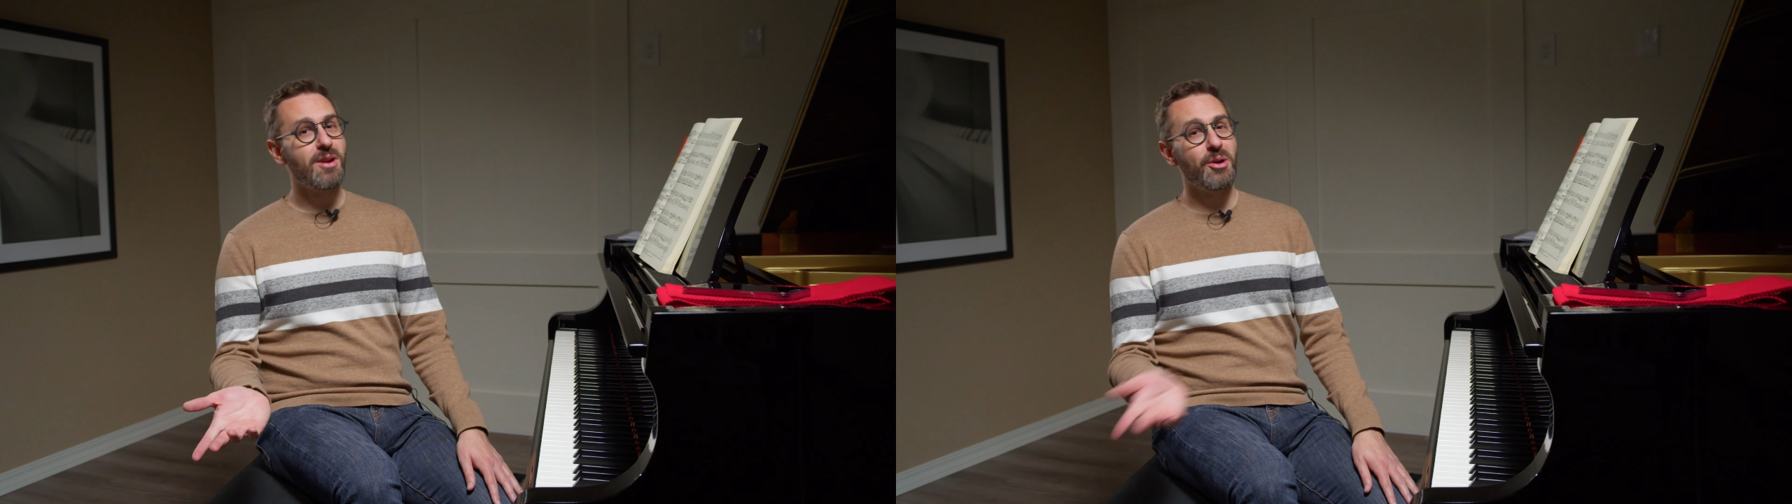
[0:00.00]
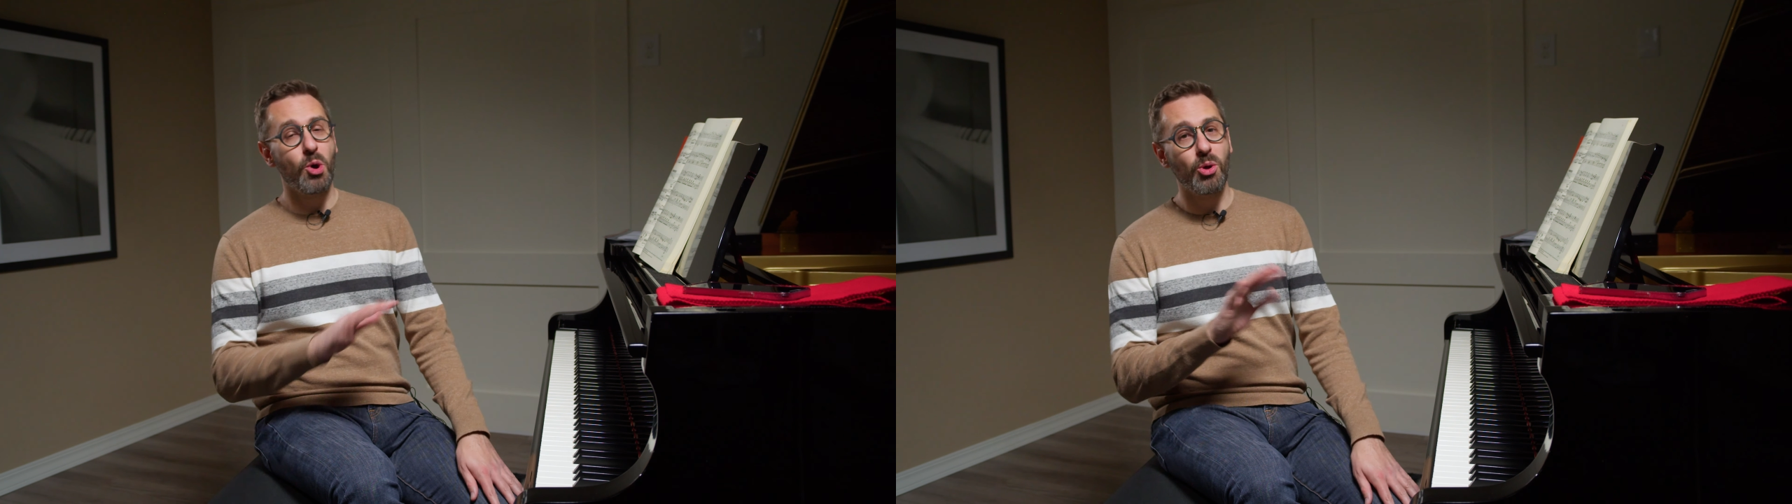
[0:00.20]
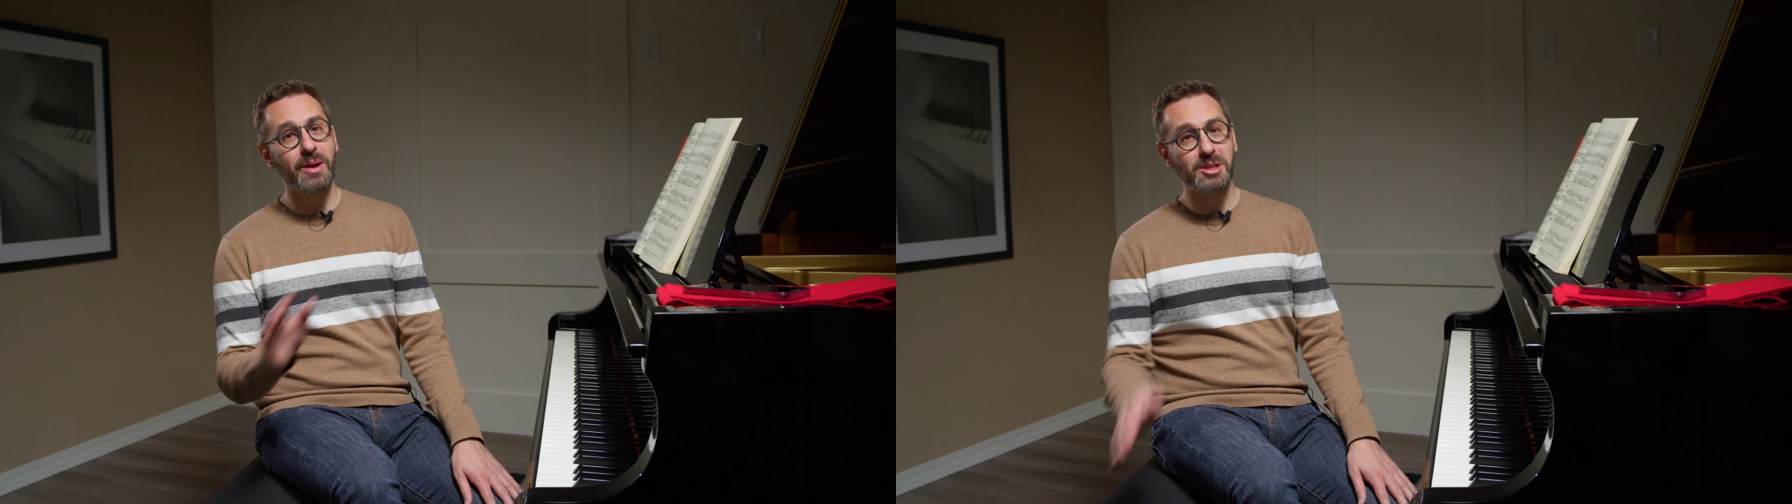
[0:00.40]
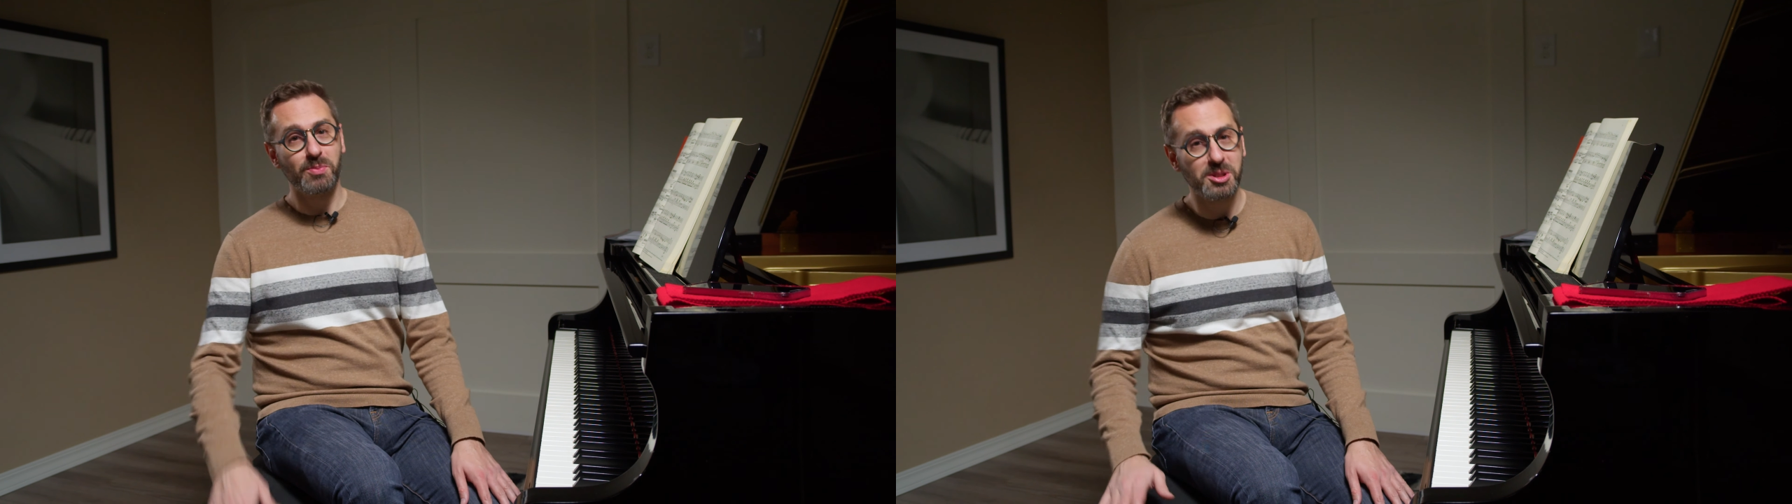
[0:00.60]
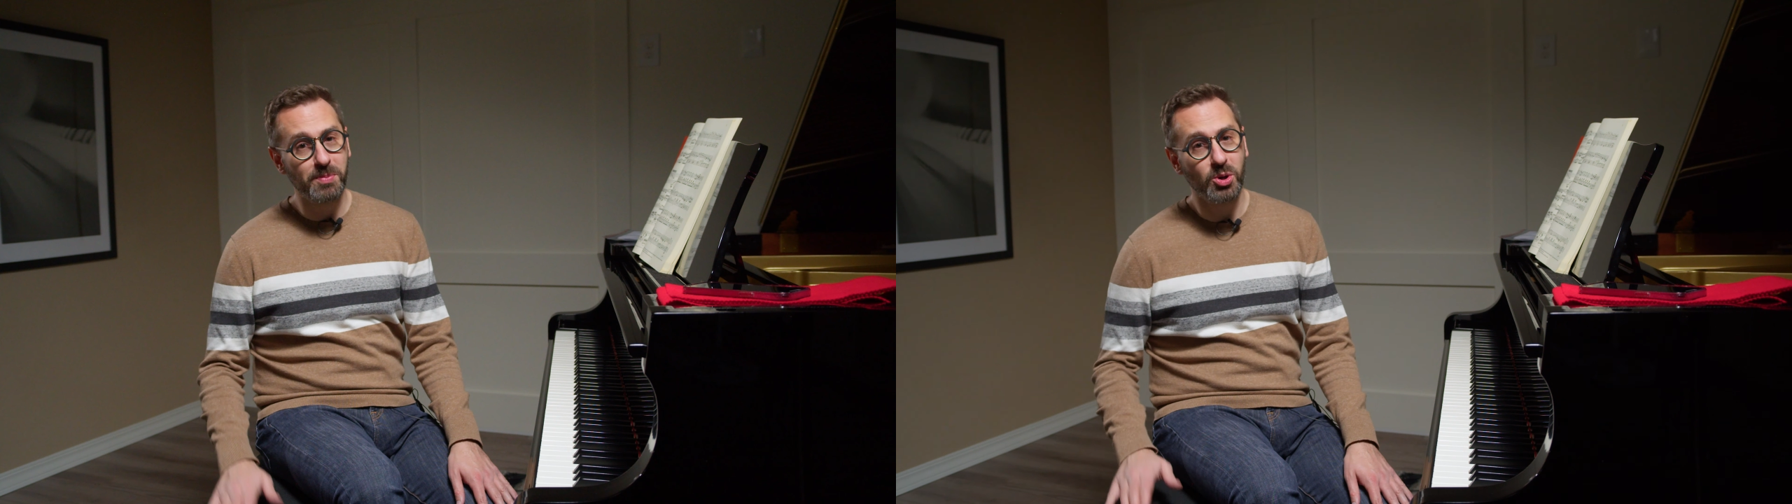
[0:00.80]
not always
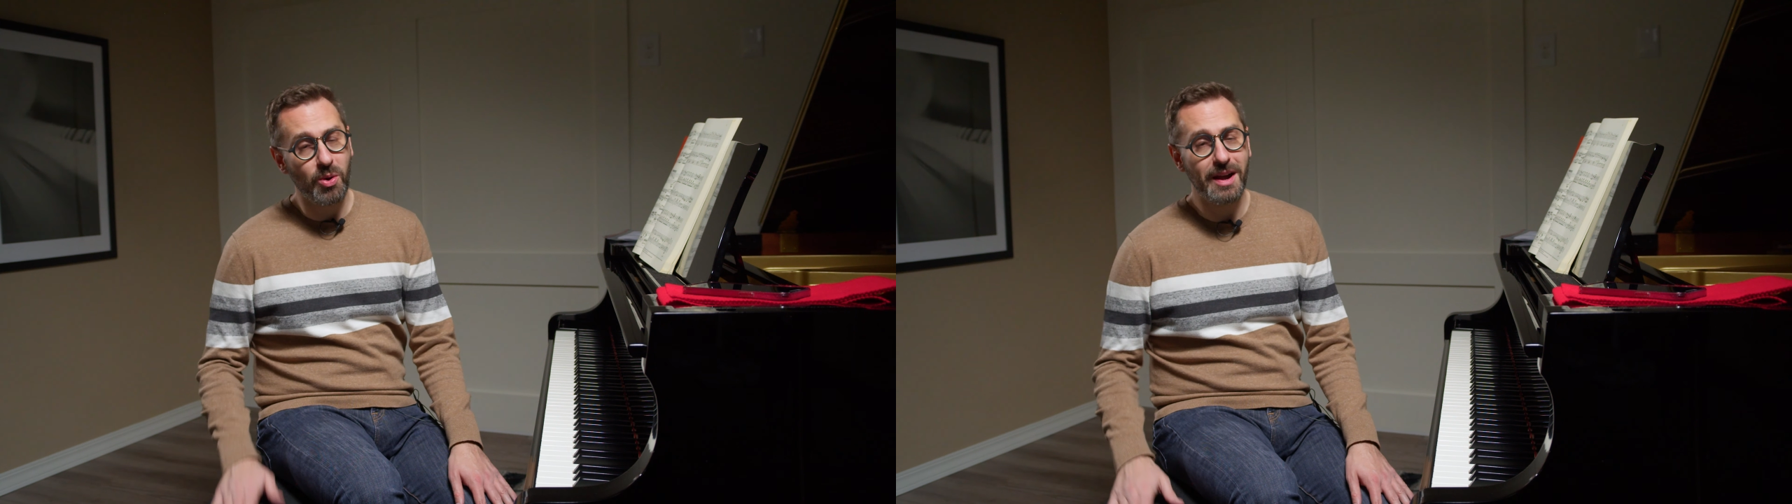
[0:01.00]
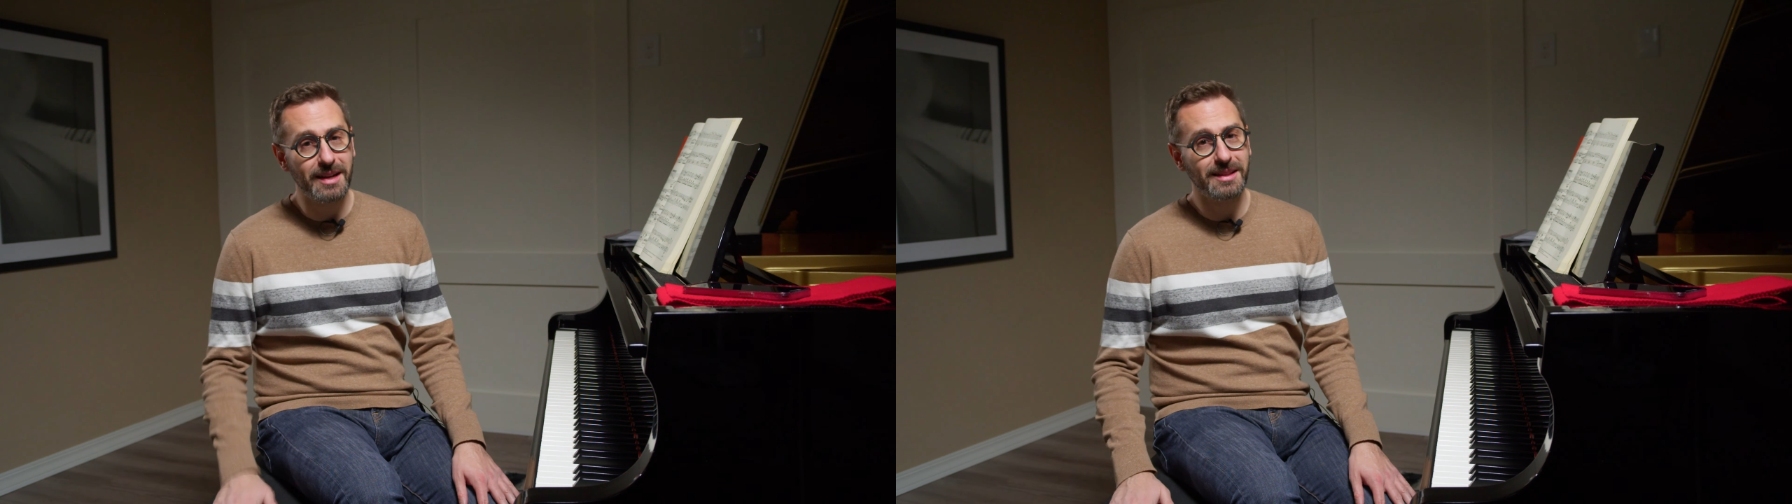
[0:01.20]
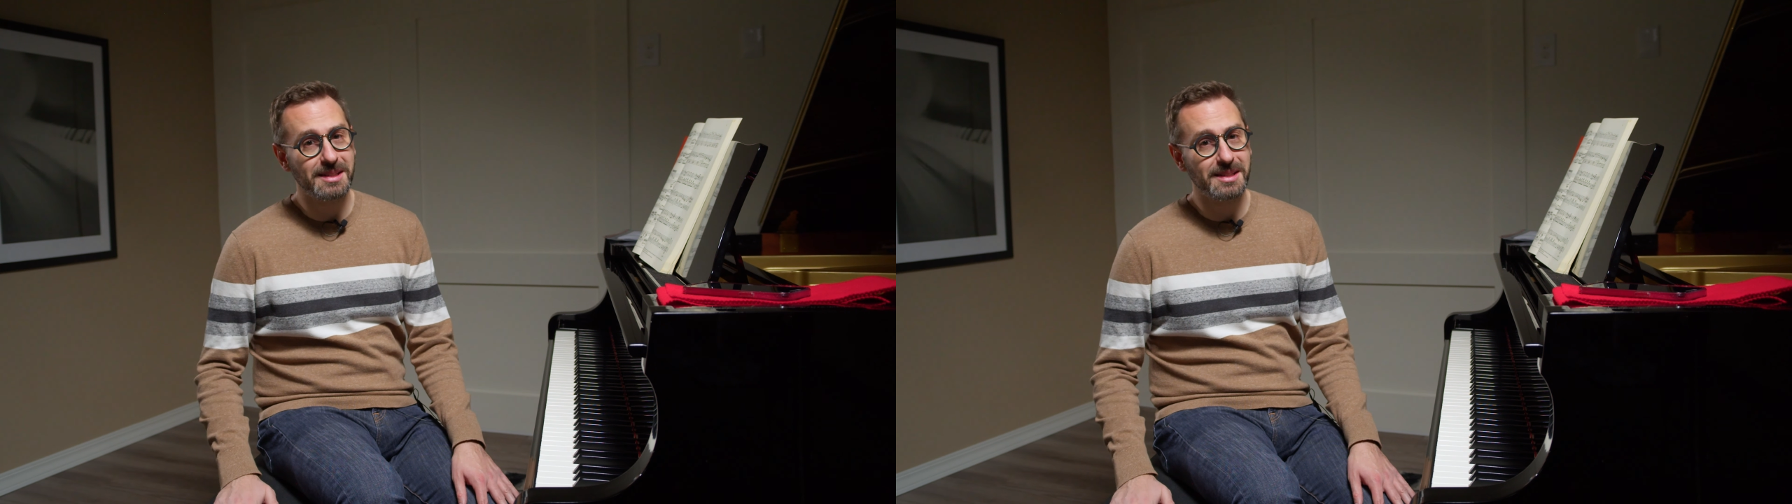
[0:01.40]
whisper quiet,